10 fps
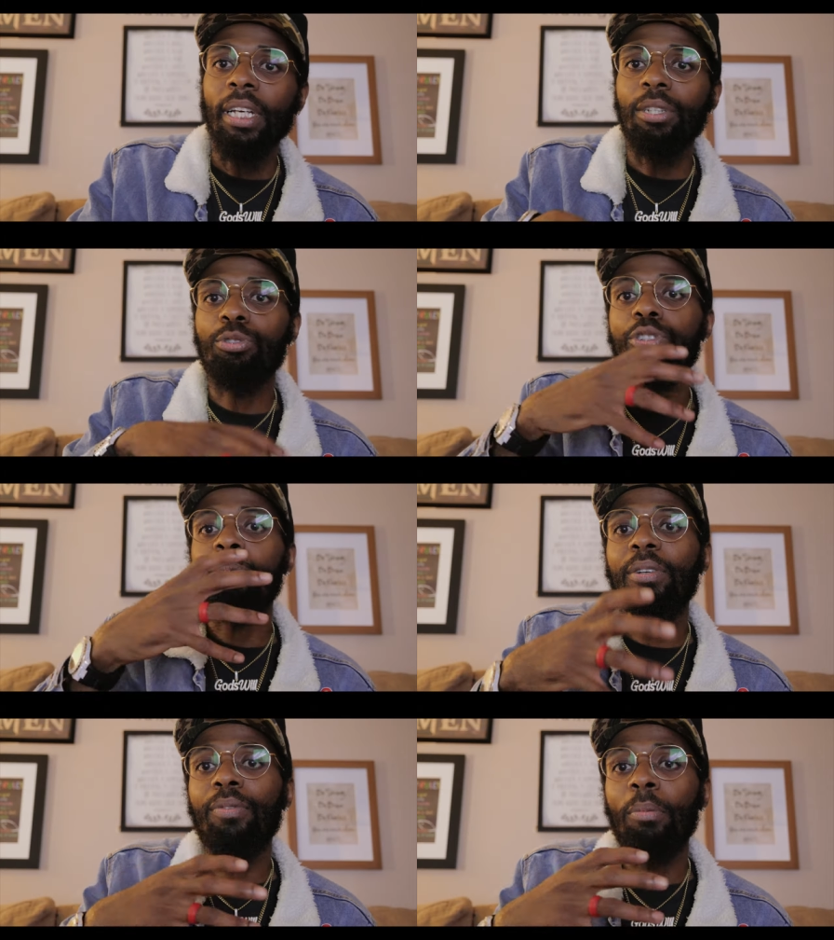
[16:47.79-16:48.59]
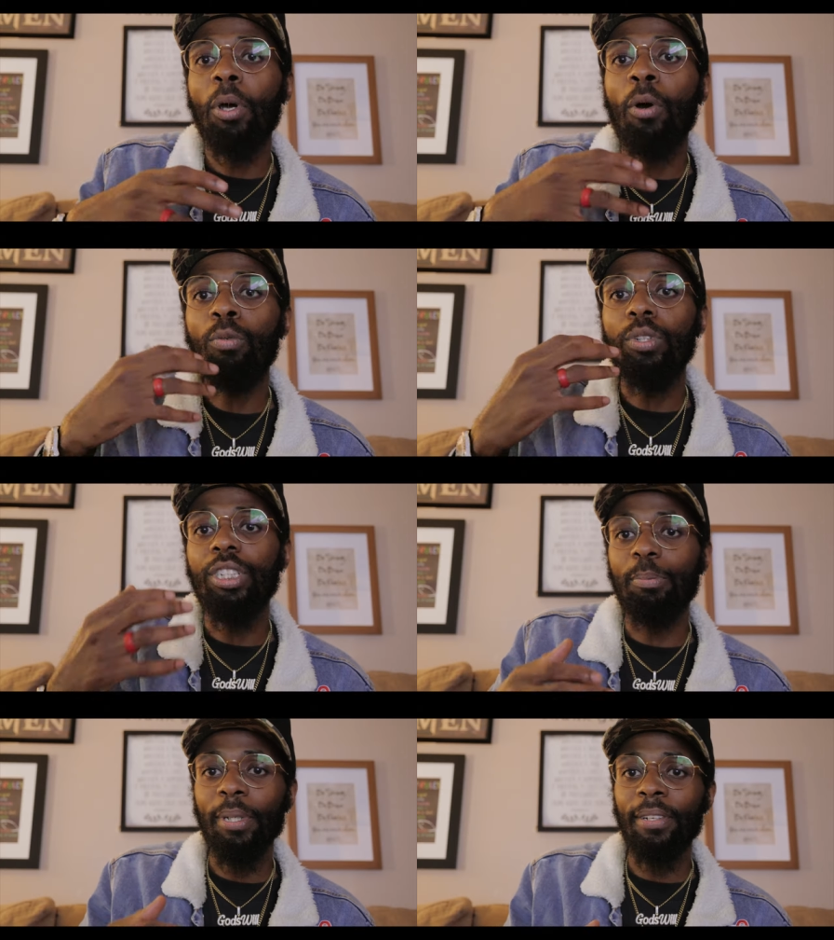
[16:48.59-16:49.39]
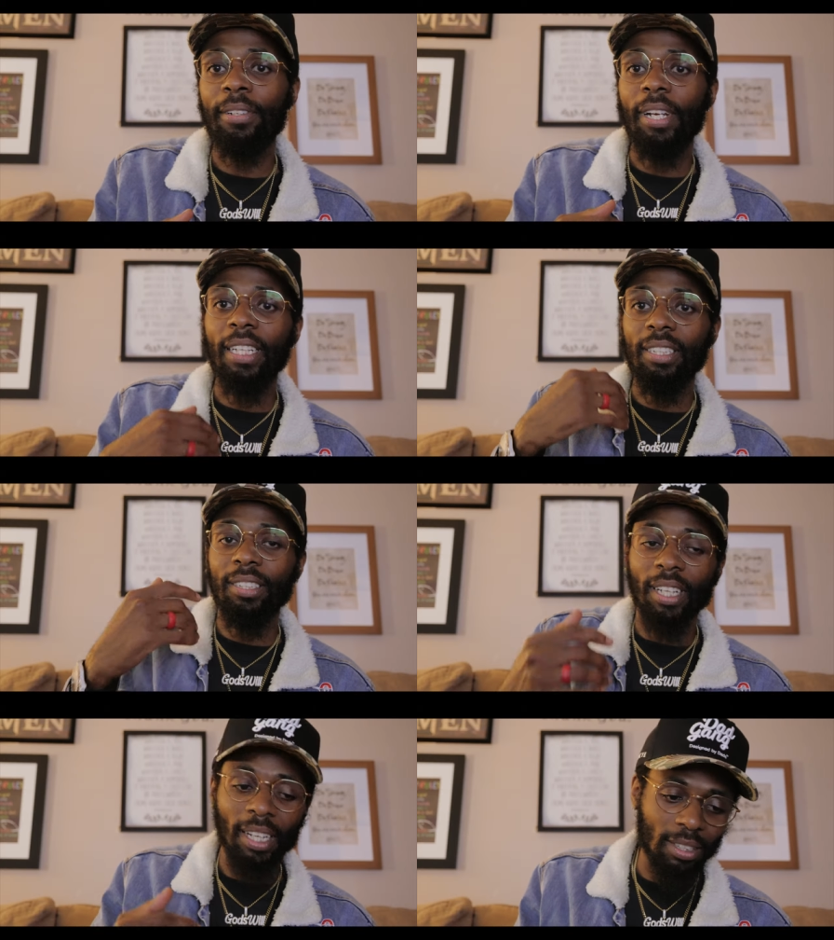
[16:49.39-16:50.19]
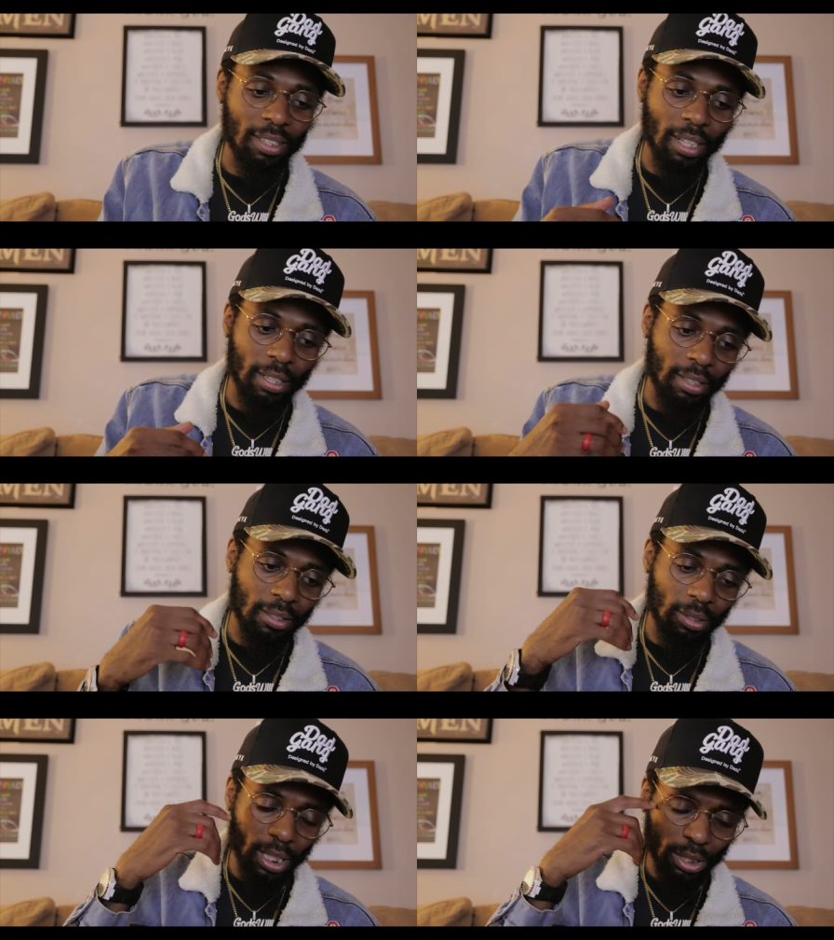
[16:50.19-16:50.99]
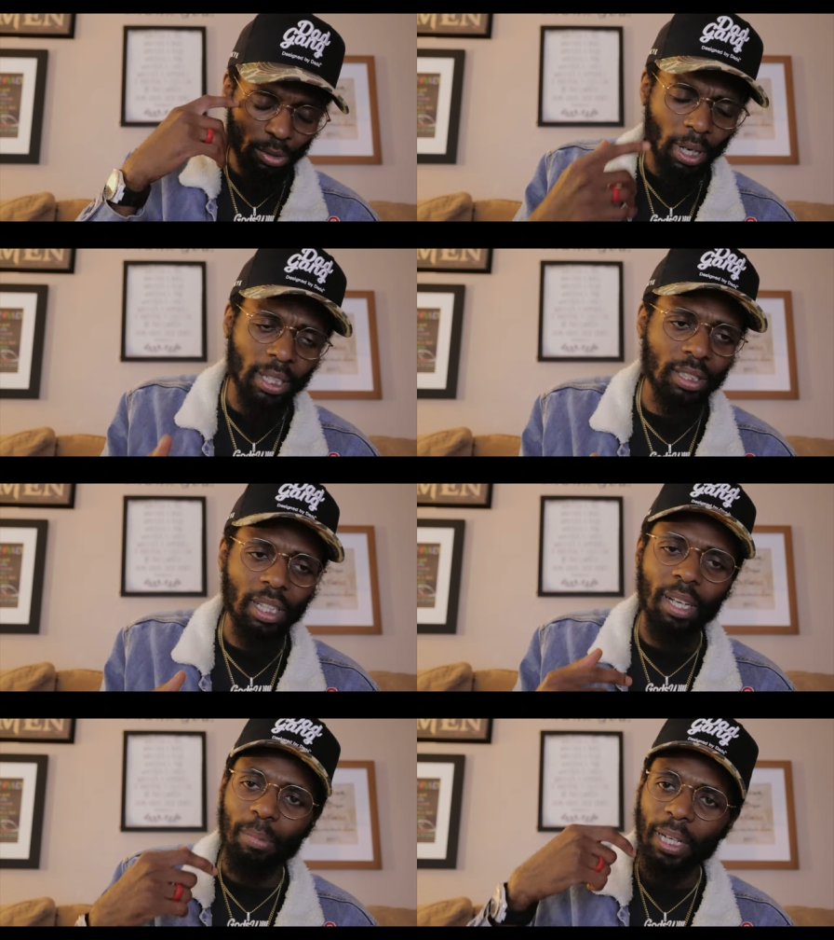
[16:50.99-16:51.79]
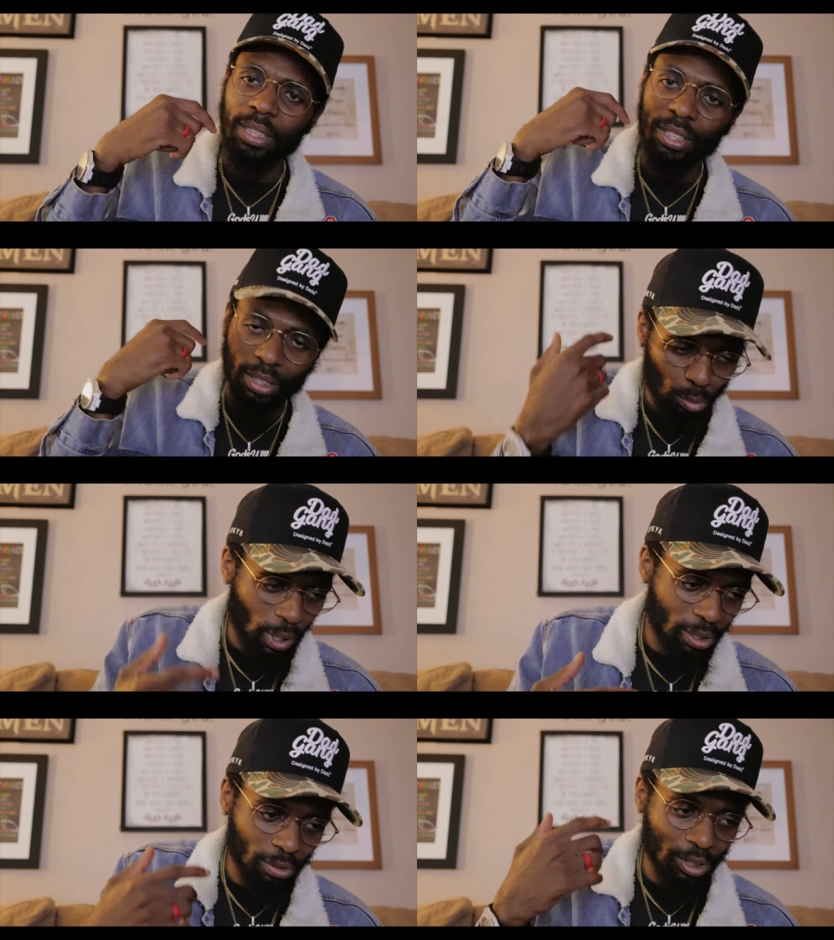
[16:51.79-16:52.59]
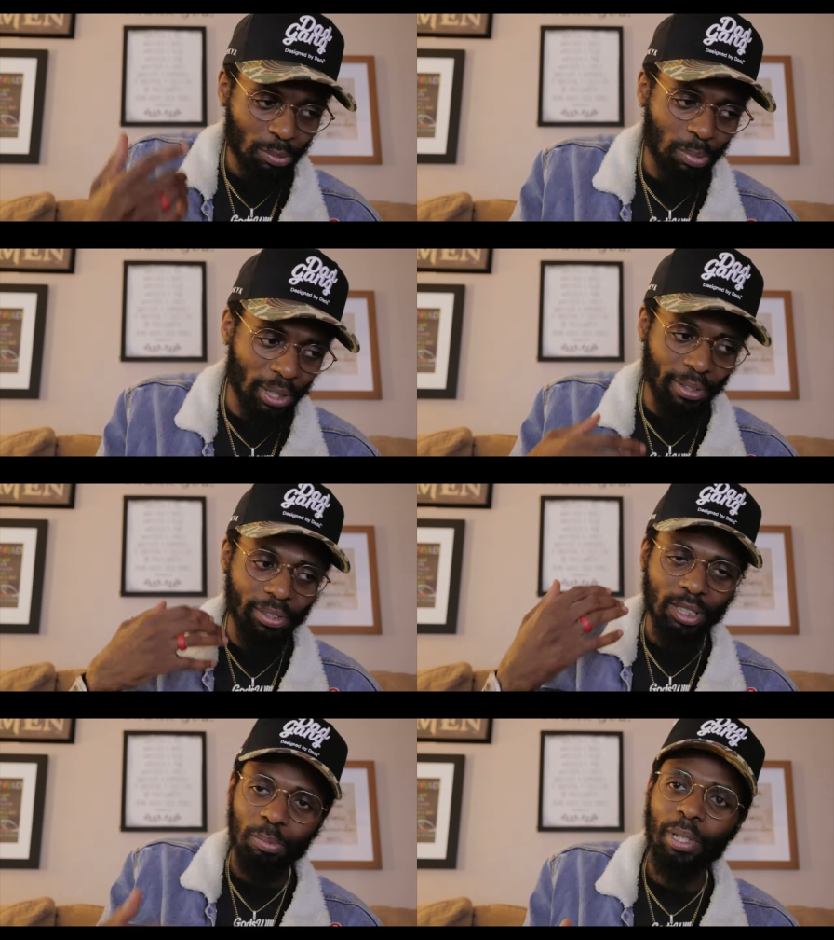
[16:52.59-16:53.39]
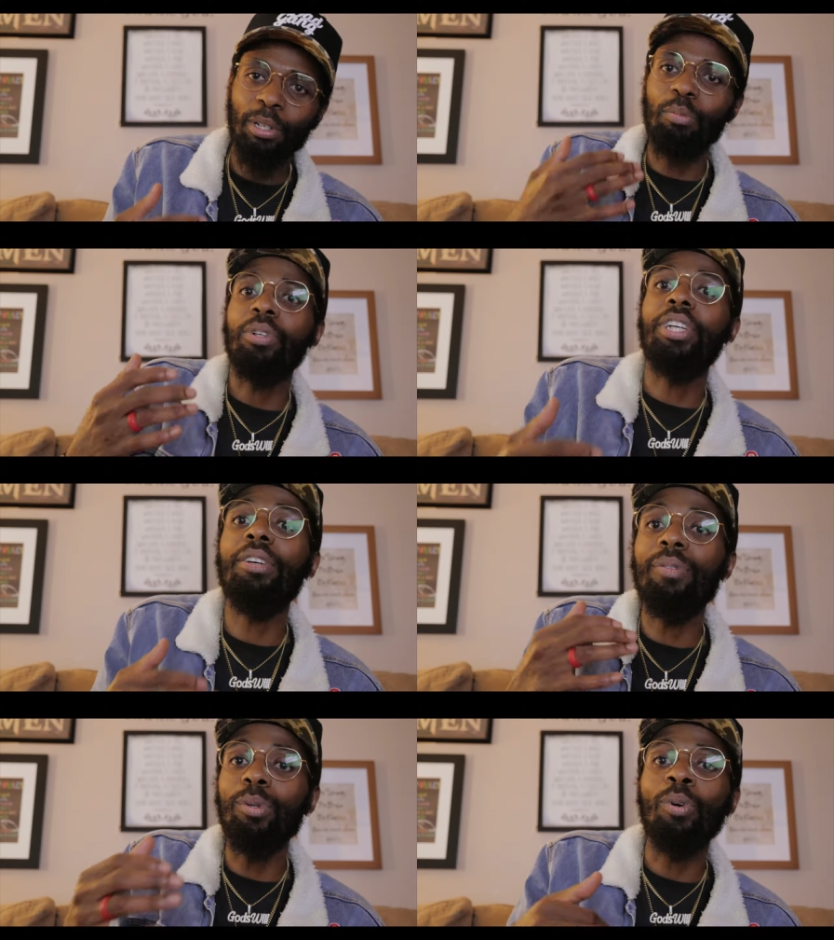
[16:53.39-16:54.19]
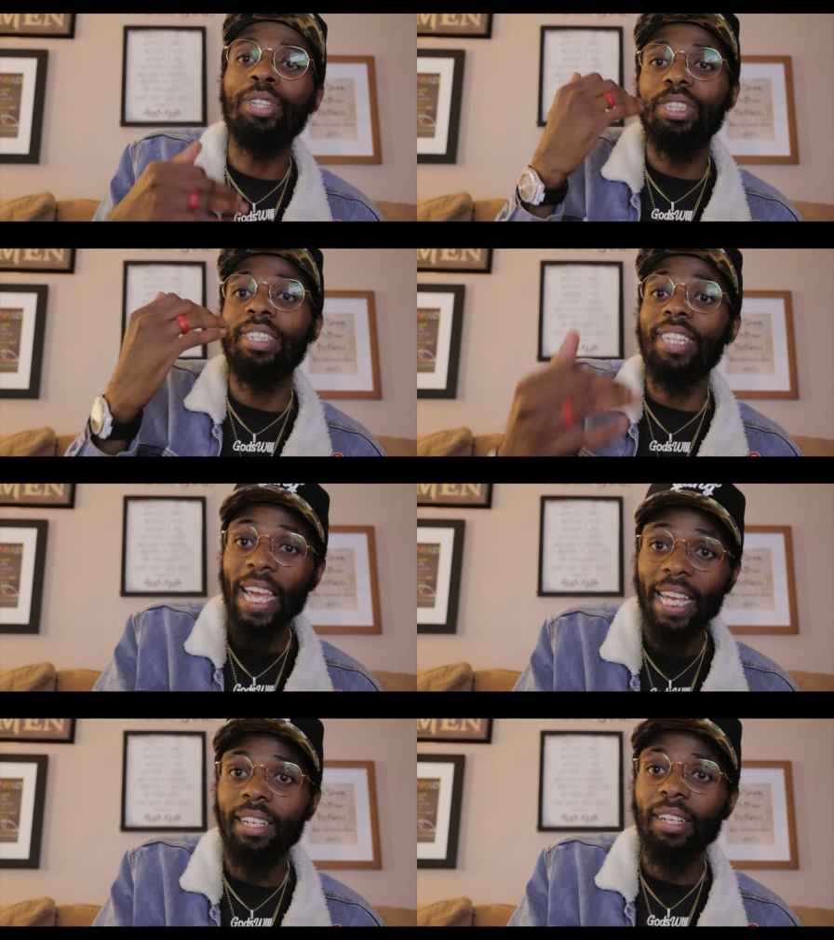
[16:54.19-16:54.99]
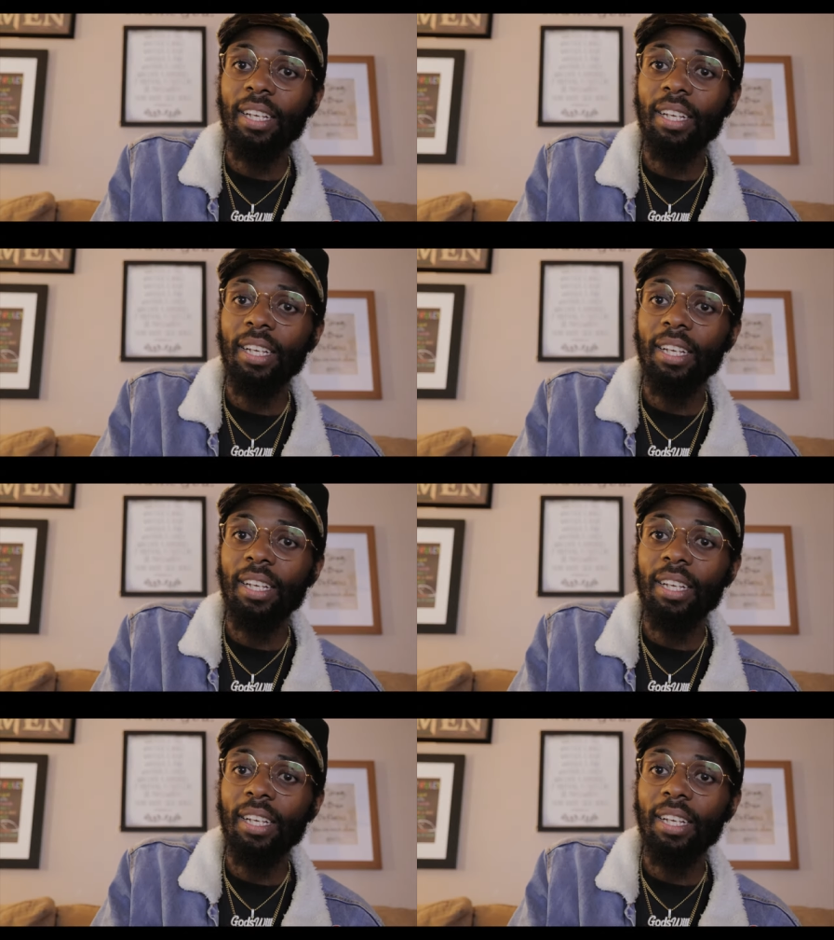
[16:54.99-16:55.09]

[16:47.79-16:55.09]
you speak from the Holy Spirit, as it says, as Christ said, man, just wait on the Spirit. The Spirit will give you what to say.